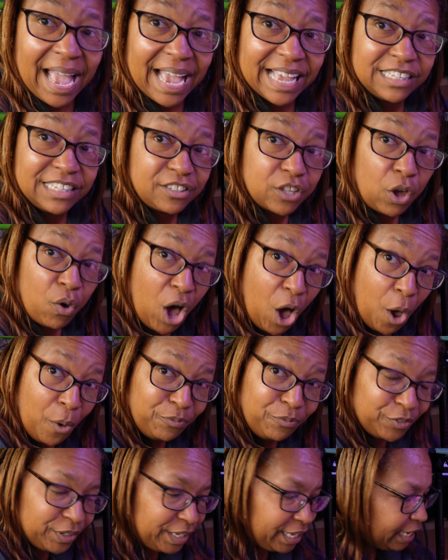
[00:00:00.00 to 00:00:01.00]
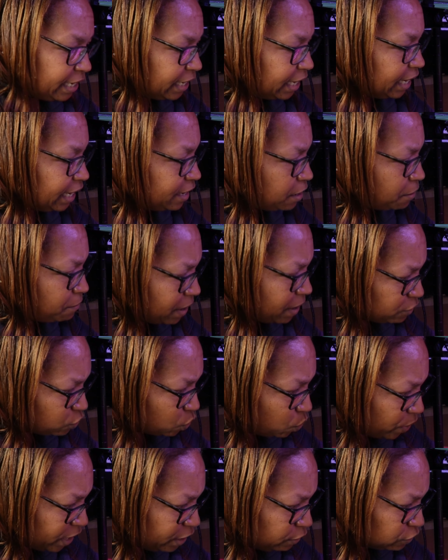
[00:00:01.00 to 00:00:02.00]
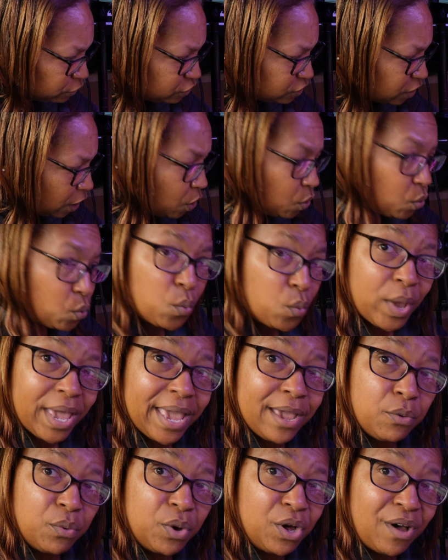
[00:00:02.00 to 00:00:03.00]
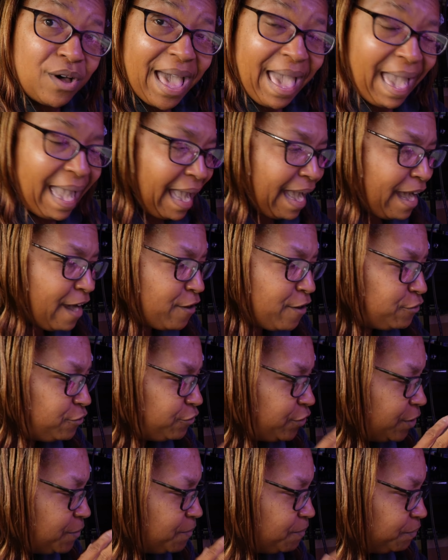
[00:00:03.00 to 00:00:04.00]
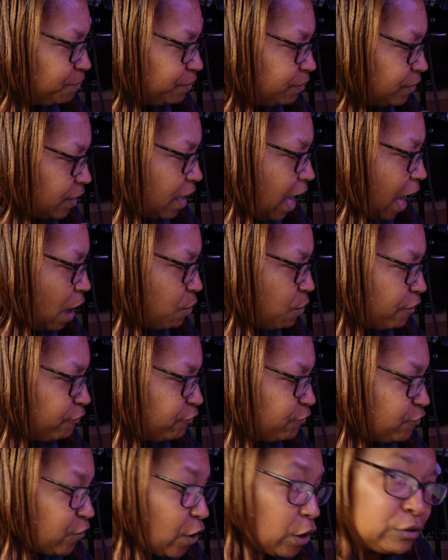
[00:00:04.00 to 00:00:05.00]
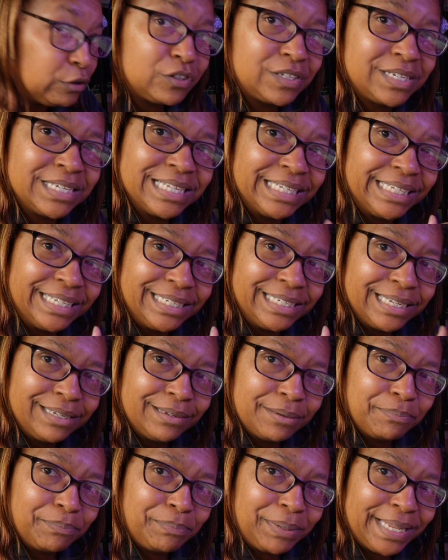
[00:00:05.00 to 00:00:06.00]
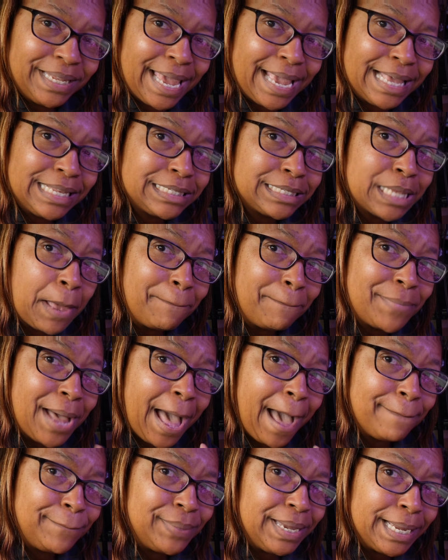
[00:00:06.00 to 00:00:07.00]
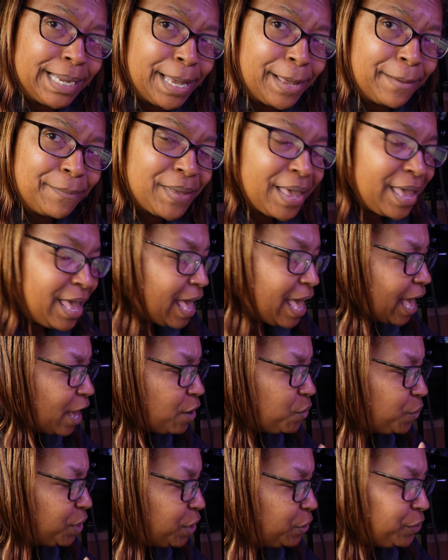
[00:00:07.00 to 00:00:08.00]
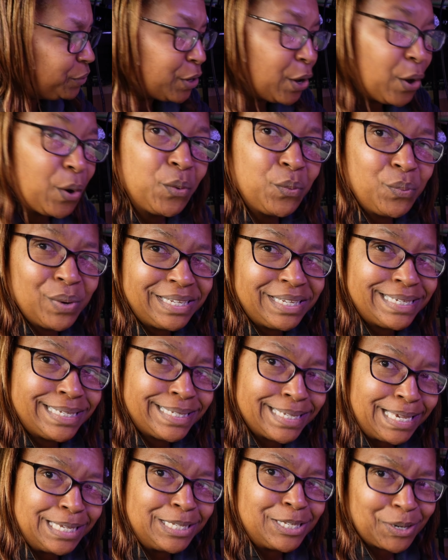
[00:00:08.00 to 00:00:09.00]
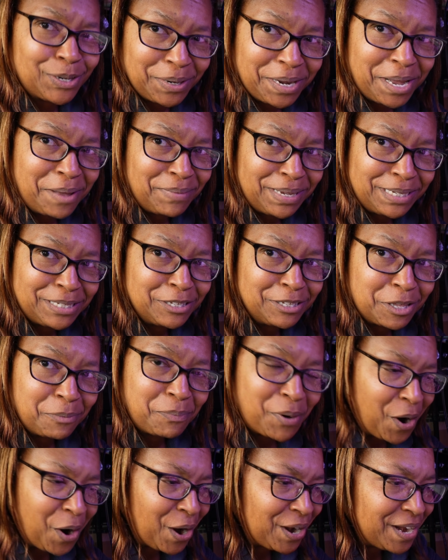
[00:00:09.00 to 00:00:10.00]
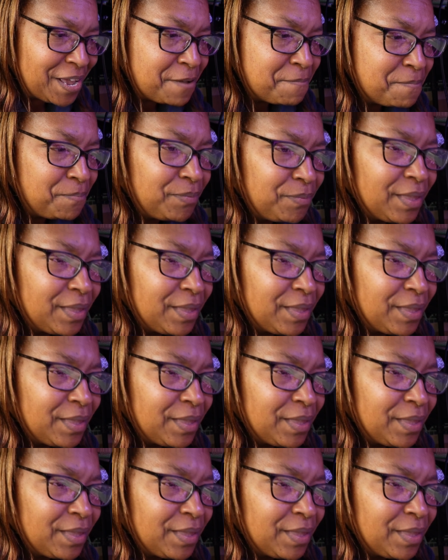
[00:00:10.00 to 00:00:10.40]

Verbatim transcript: And so hopefully in about a week or so, we will have our first plants popping up and we'll know which seeds are coming to the party.